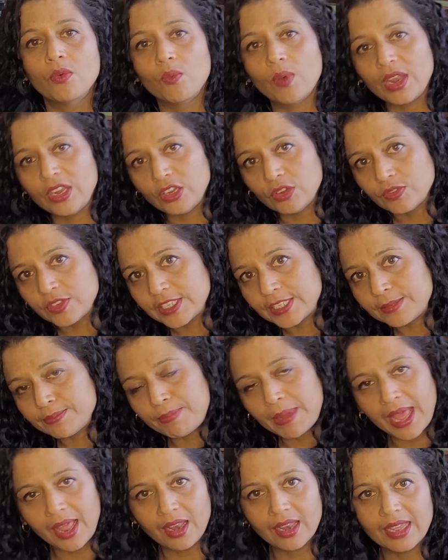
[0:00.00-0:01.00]
when you
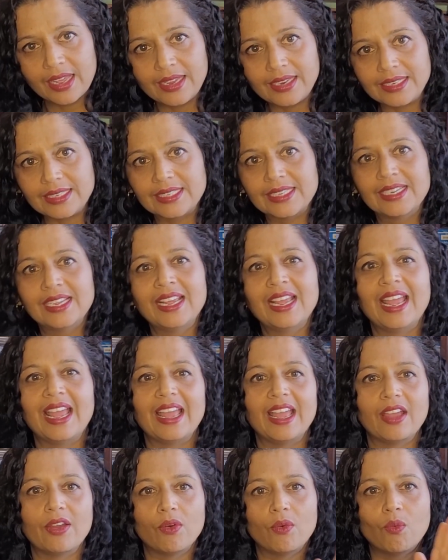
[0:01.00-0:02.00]
spell it,
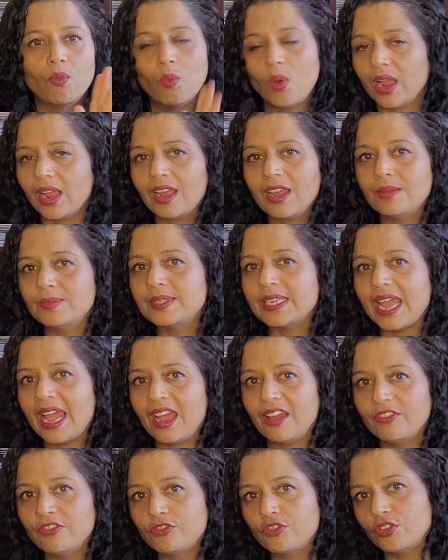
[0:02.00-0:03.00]
what comes
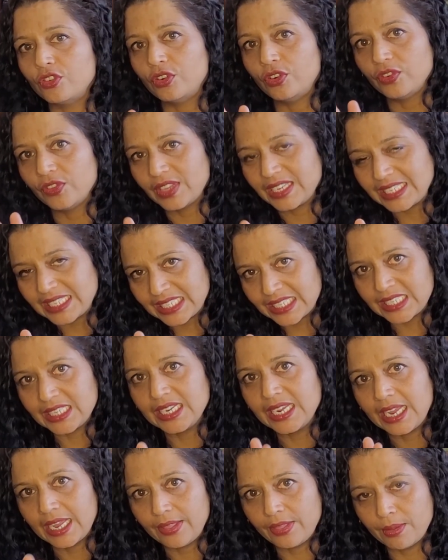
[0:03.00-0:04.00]
after the t
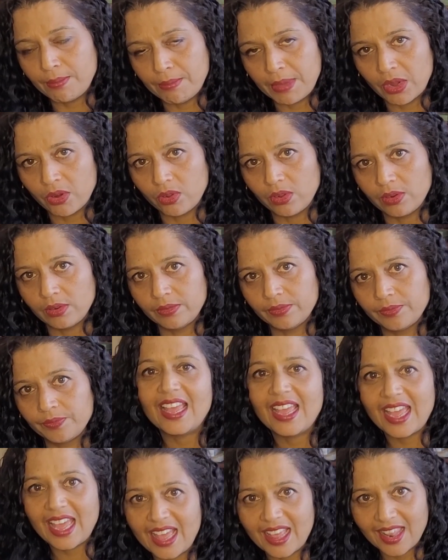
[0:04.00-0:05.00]
in the middle?
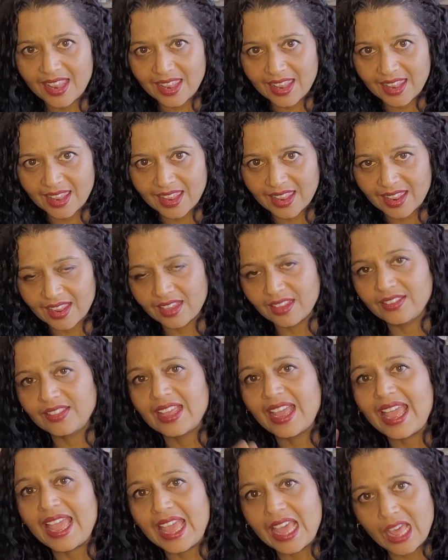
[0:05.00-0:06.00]

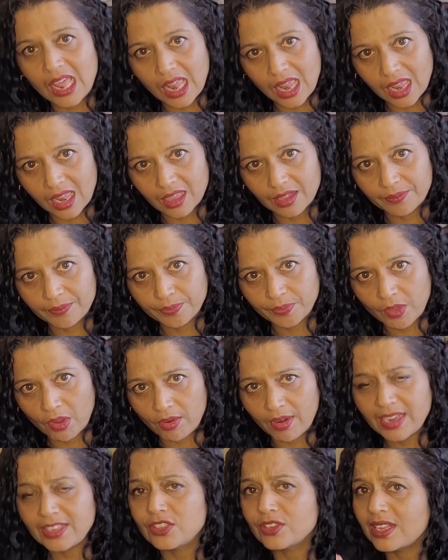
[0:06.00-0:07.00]
The L. All
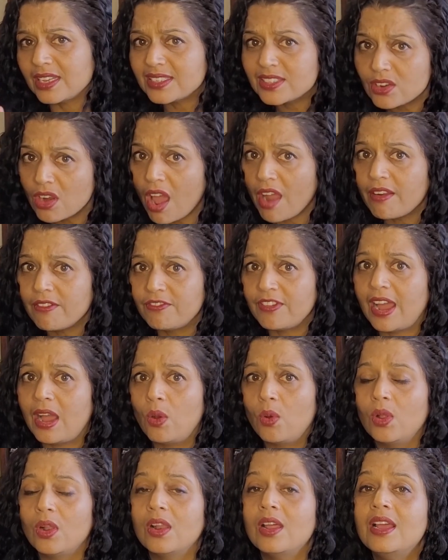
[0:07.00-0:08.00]
right, so that's not a
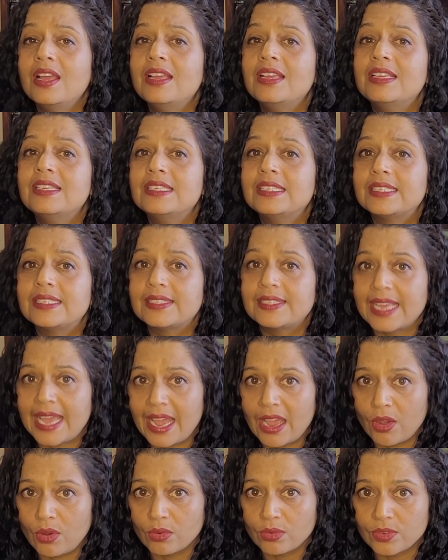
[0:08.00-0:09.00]
vowel
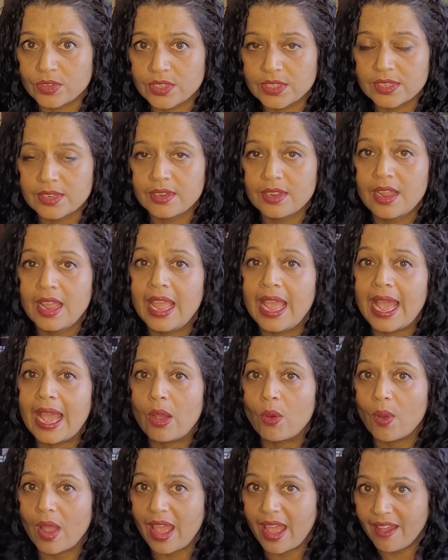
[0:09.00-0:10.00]
sound.
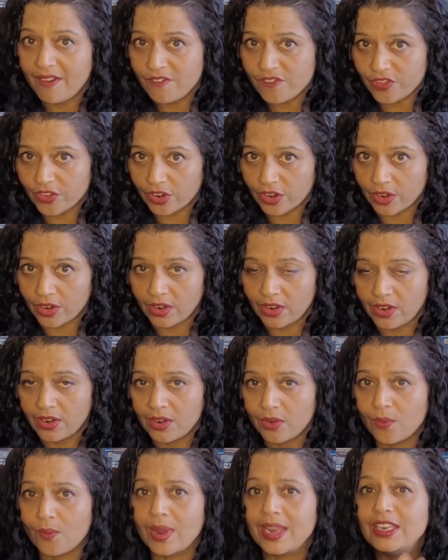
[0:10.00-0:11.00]

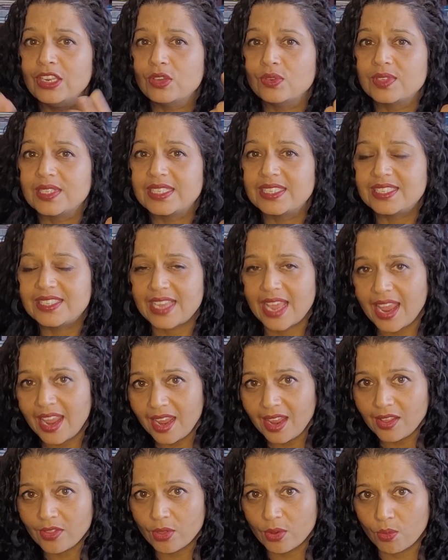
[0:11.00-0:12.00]
However, when you
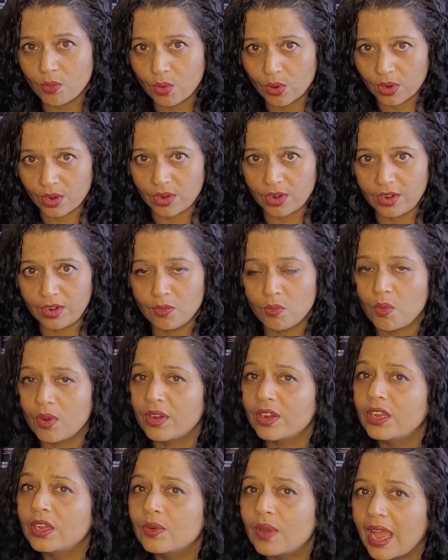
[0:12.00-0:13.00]
say the word, what
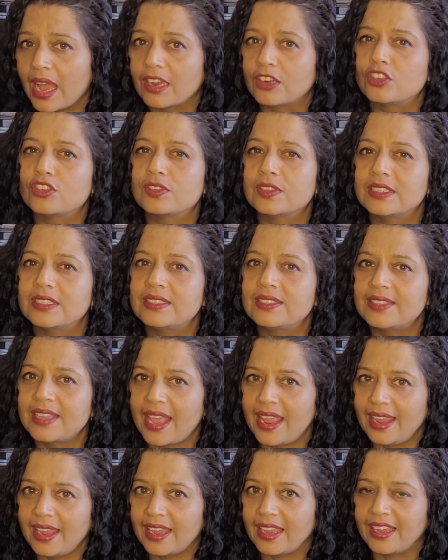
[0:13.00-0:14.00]
are you actually
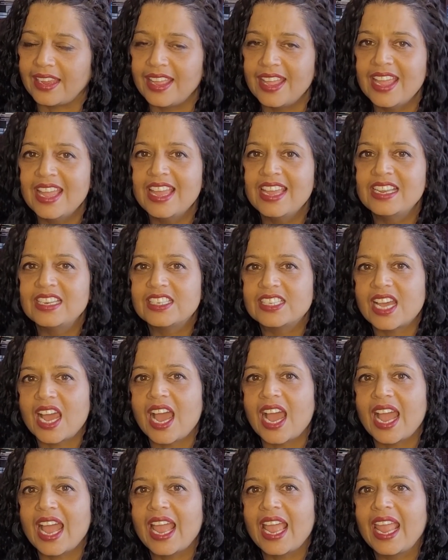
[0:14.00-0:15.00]
saying?
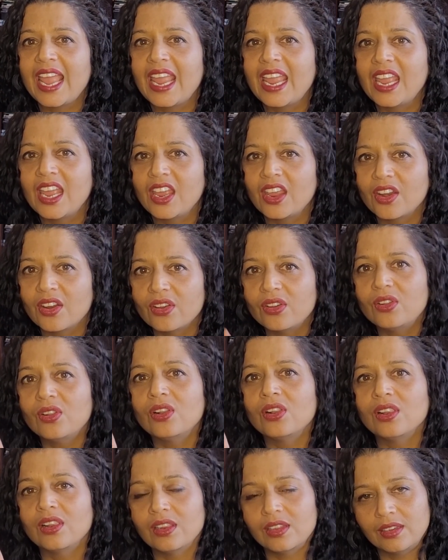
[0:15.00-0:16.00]

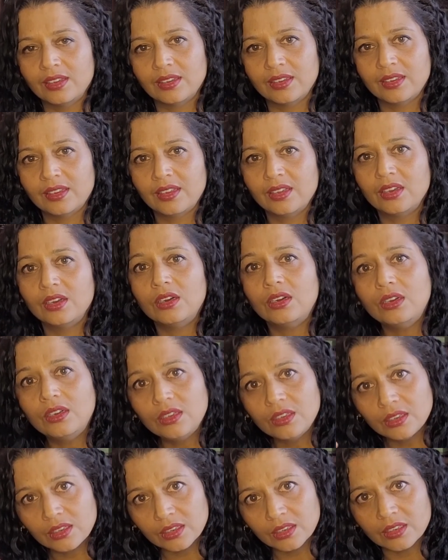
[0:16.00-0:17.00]
Title.
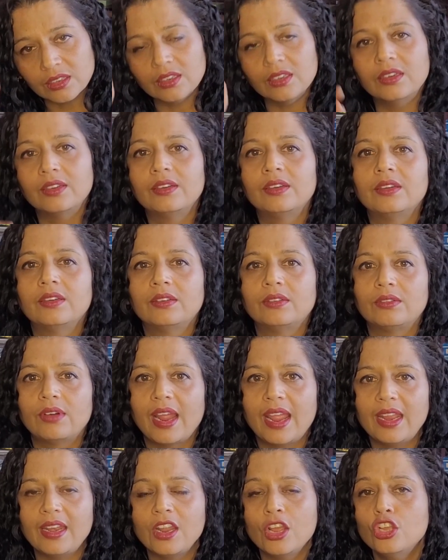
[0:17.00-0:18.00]
Oh,
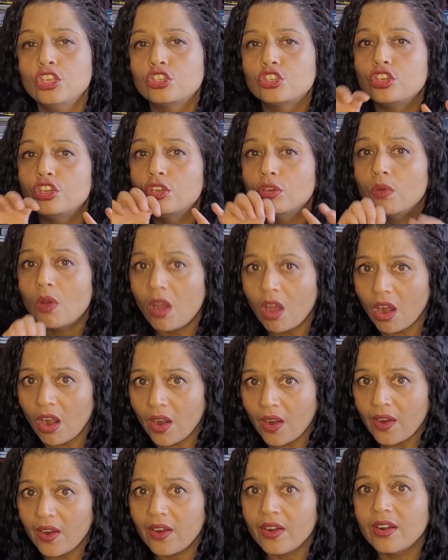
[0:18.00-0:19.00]
right? So you
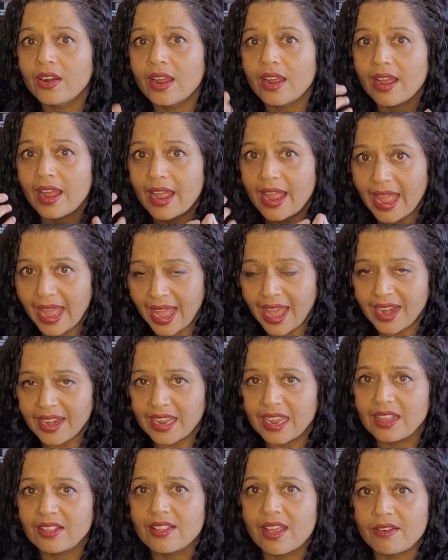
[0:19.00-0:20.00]
are
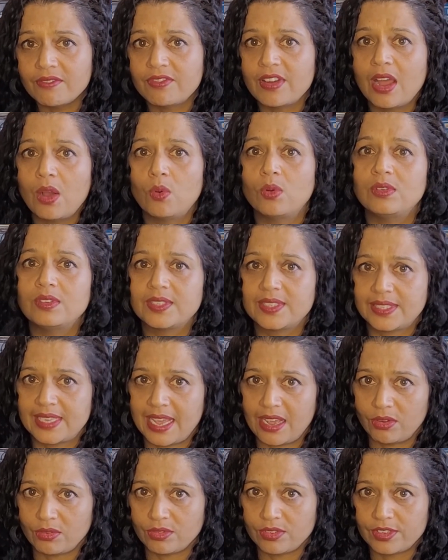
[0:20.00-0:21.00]
adding that vowel
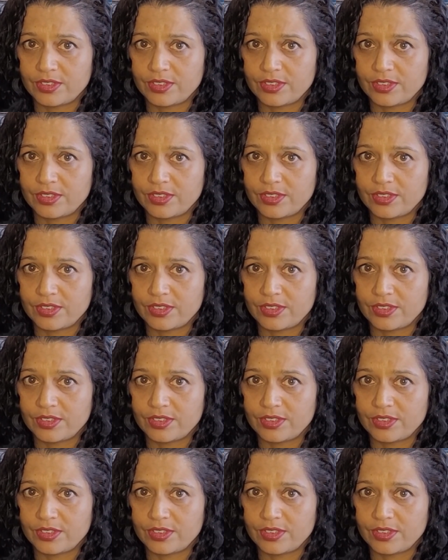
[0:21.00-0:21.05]
sound.